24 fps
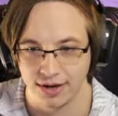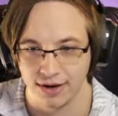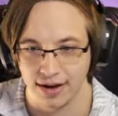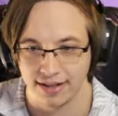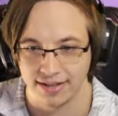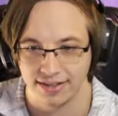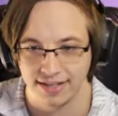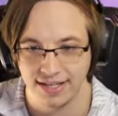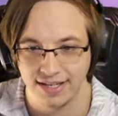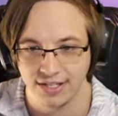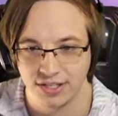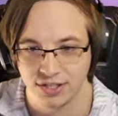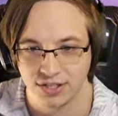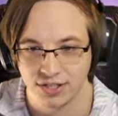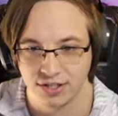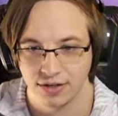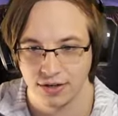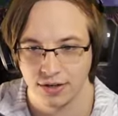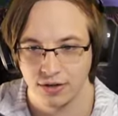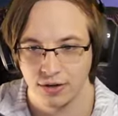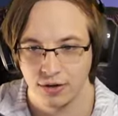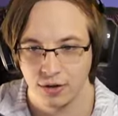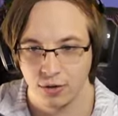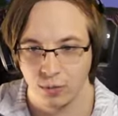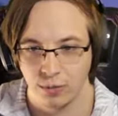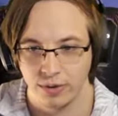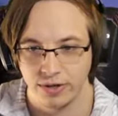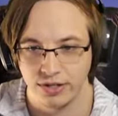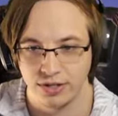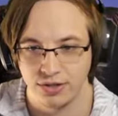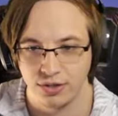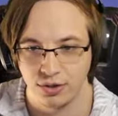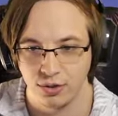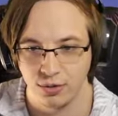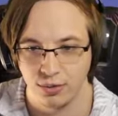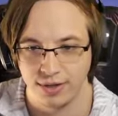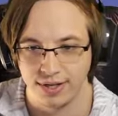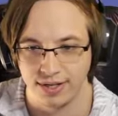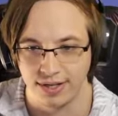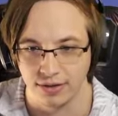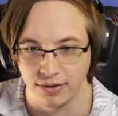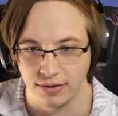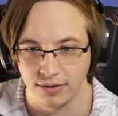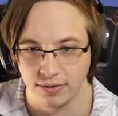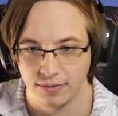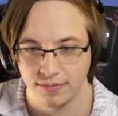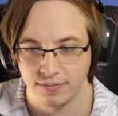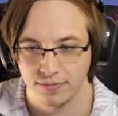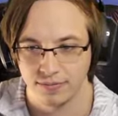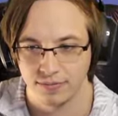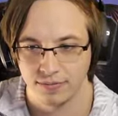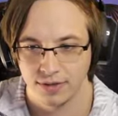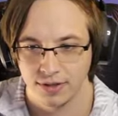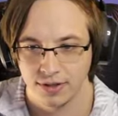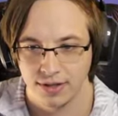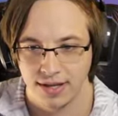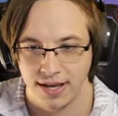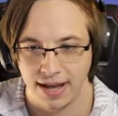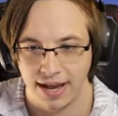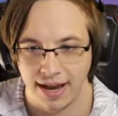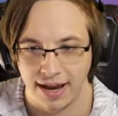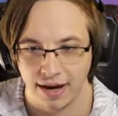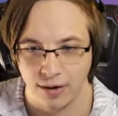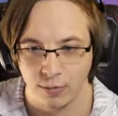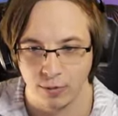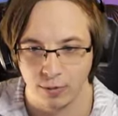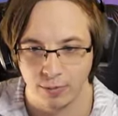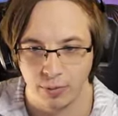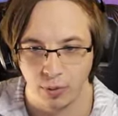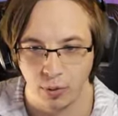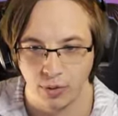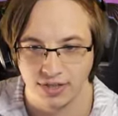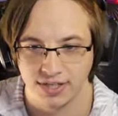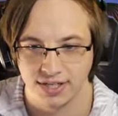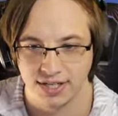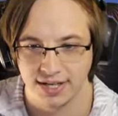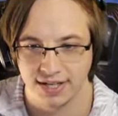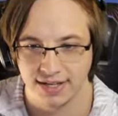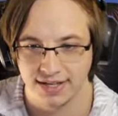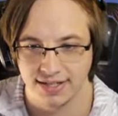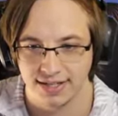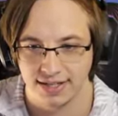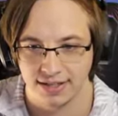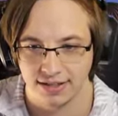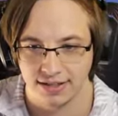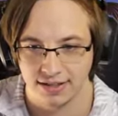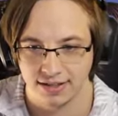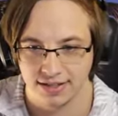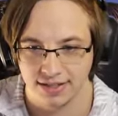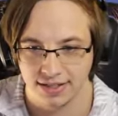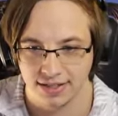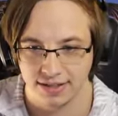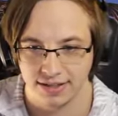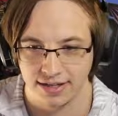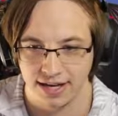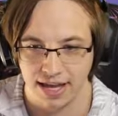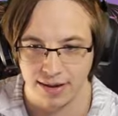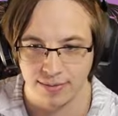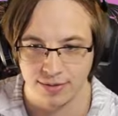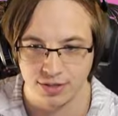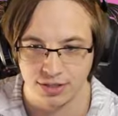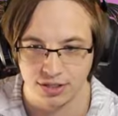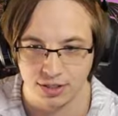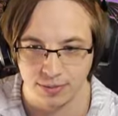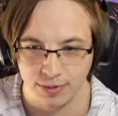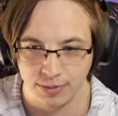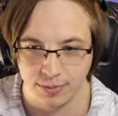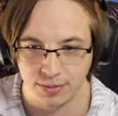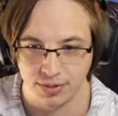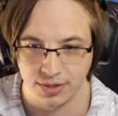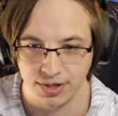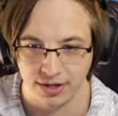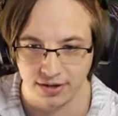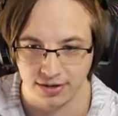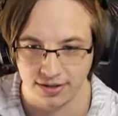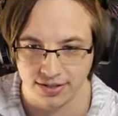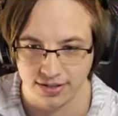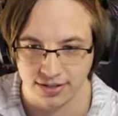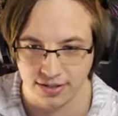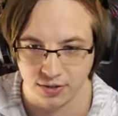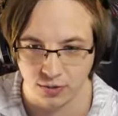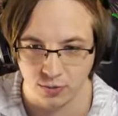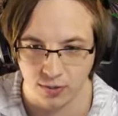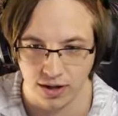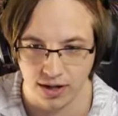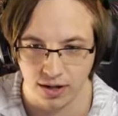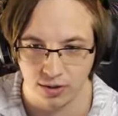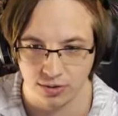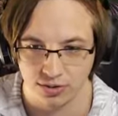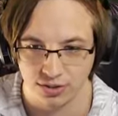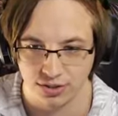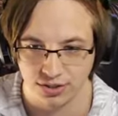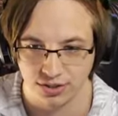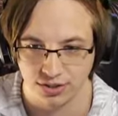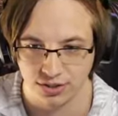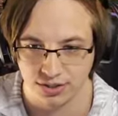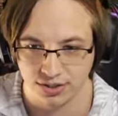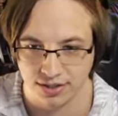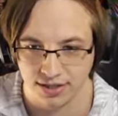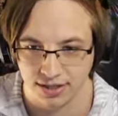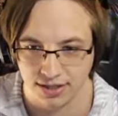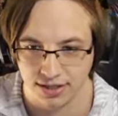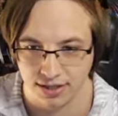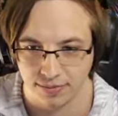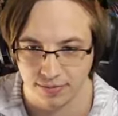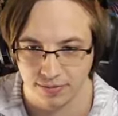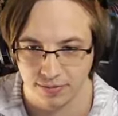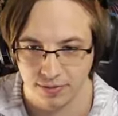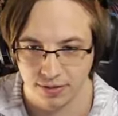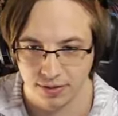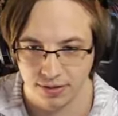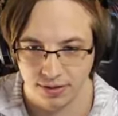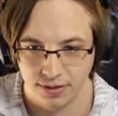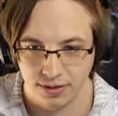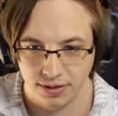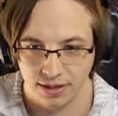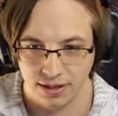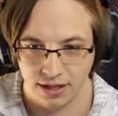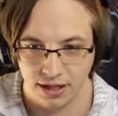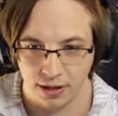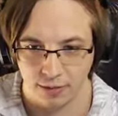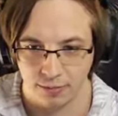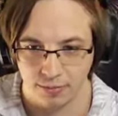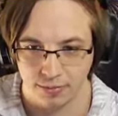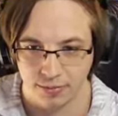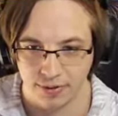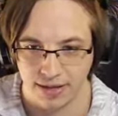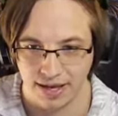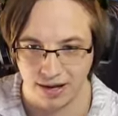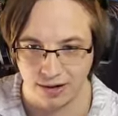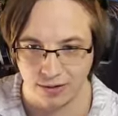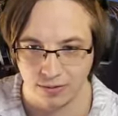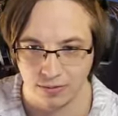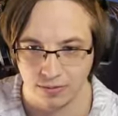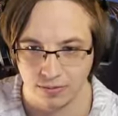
At least we do heal. And we're poisoning and deal dealing damage to people near us as well, which is just going to help out.